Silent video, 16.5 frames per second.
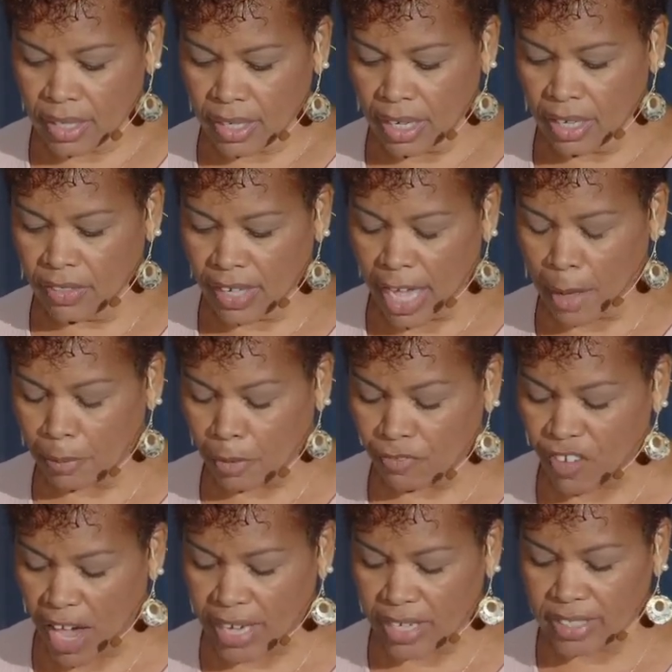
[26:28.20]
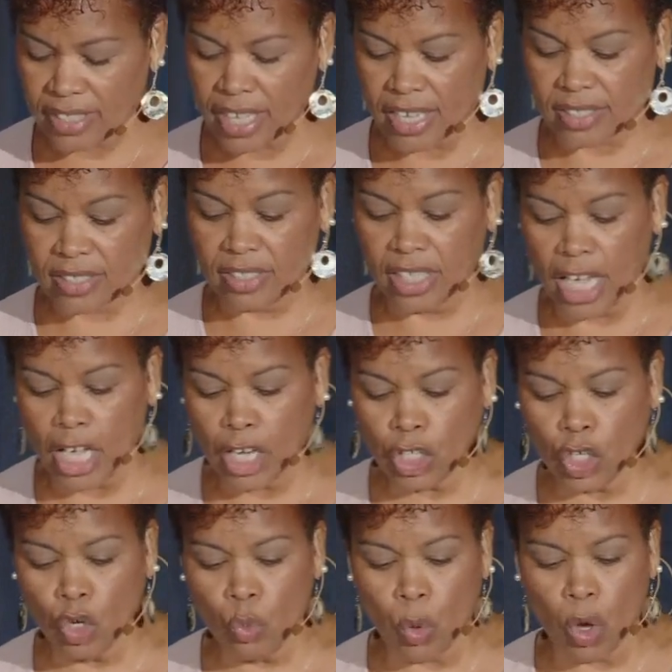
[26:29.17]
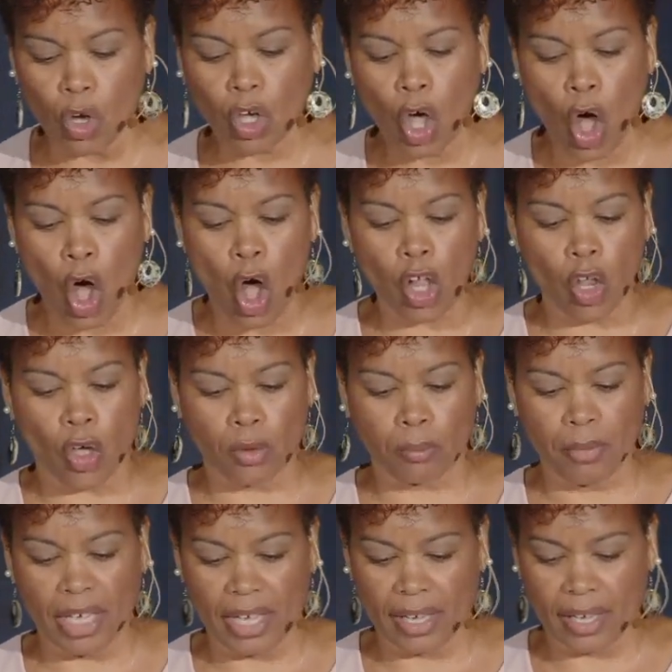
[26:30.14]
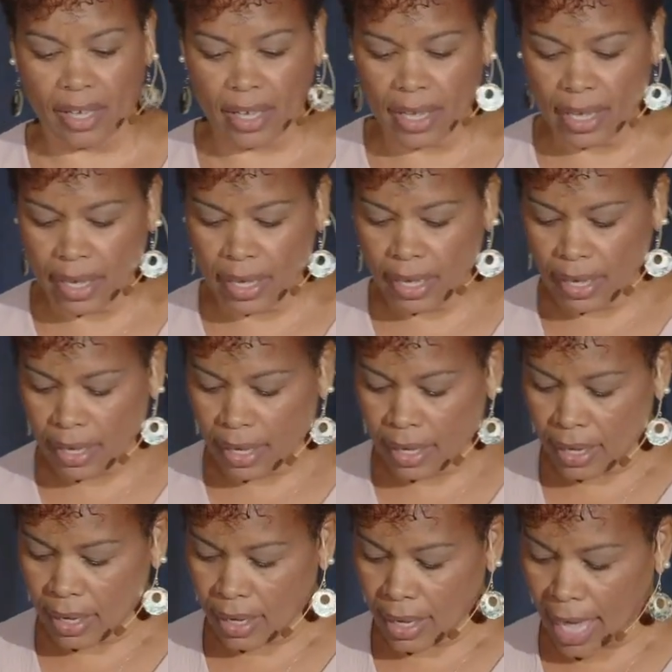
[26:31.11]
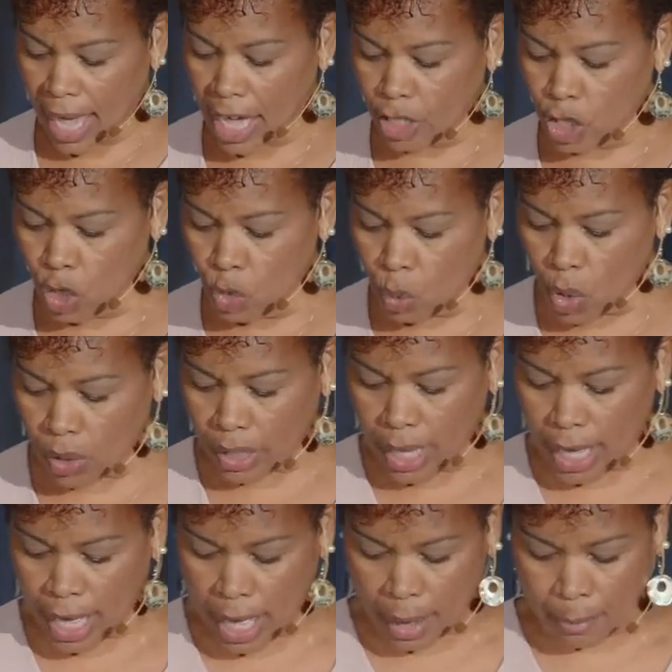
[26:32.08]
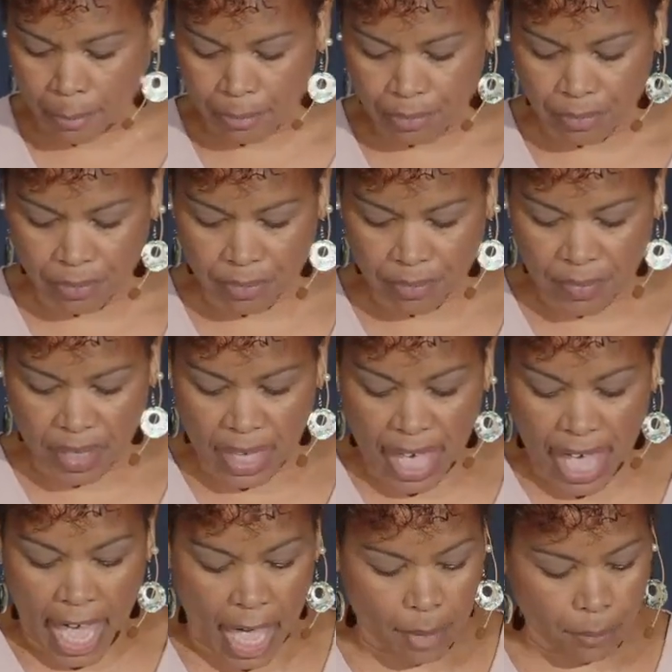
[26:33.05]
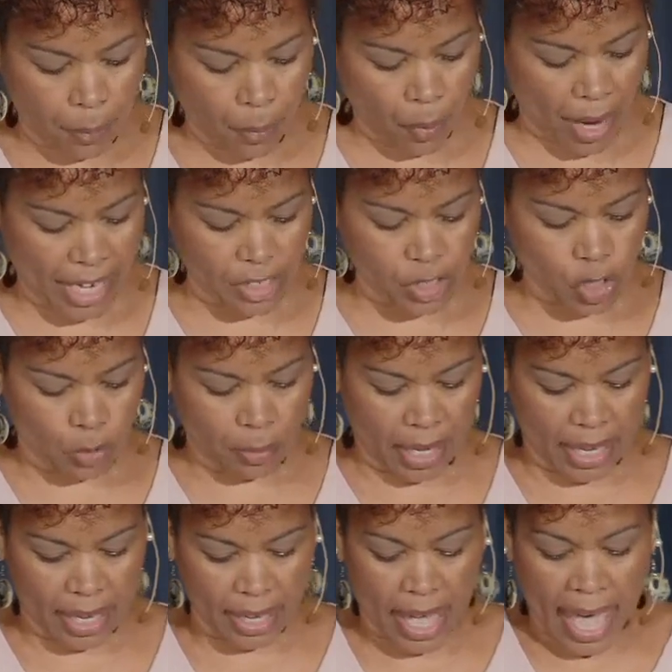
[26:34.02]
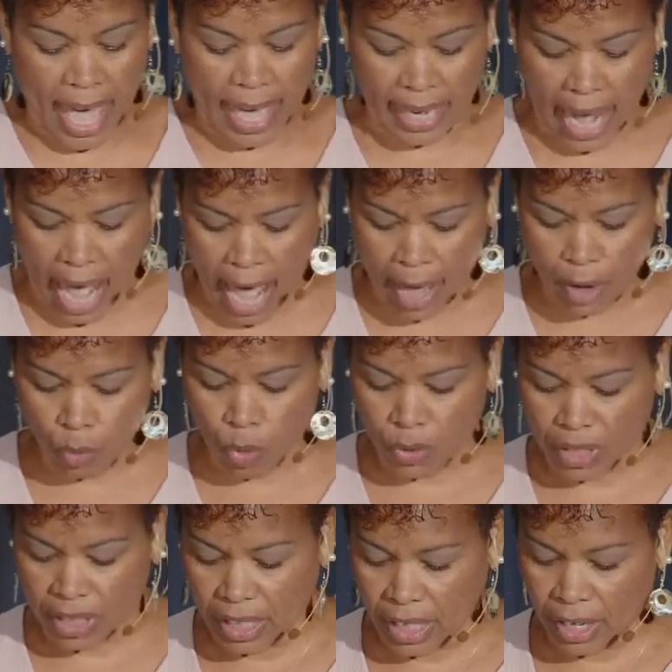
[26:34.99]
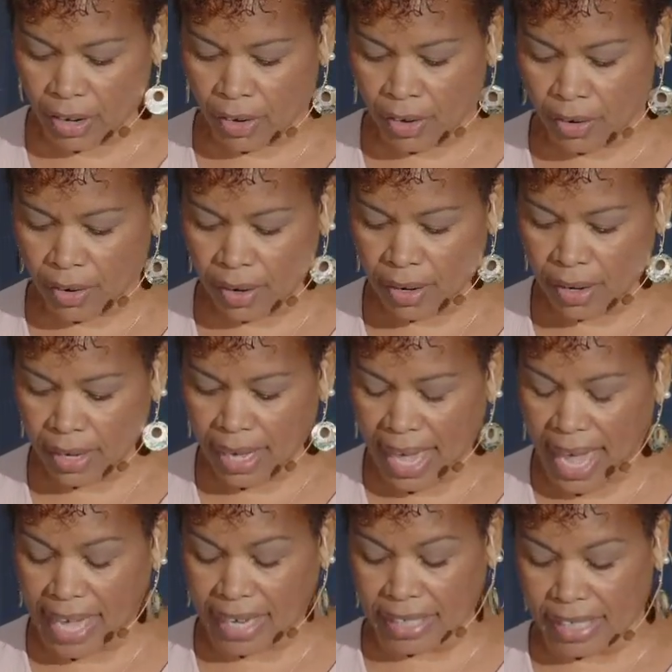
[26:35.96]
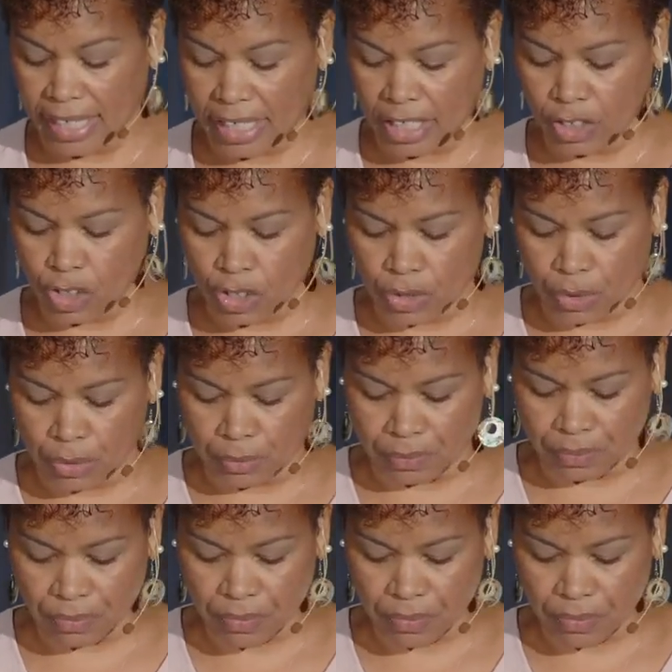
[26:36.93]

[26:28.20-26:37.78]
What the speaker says: in the Amplified, it says, then you will call on me, and you will come and pray to me, and I will hear and heed you.